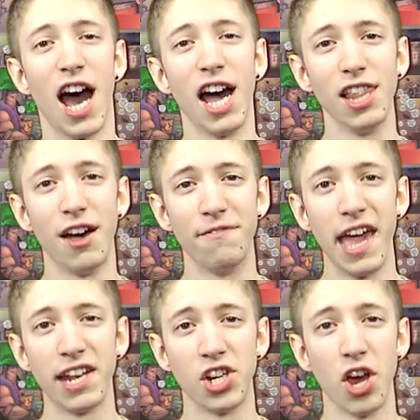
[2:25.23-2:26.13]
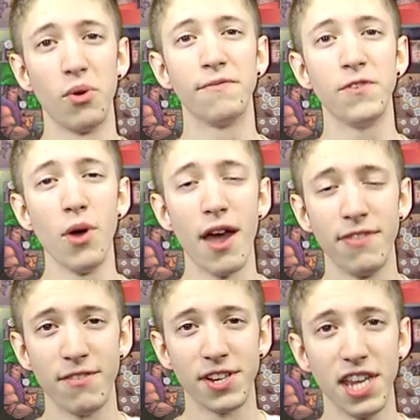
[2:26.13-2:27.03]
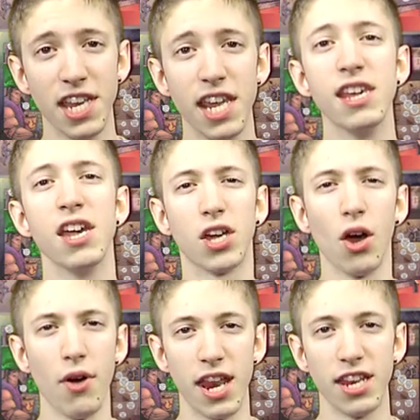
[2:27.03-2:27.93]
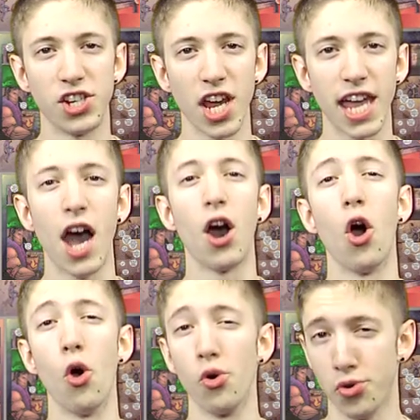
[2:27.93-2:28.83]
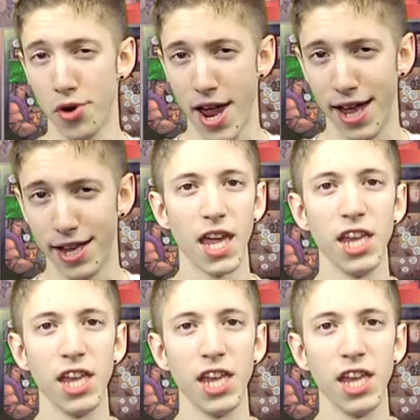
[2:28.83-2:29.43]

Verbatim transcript: I love that show, and if you have never seen it, go ahead and check out Old Gregg.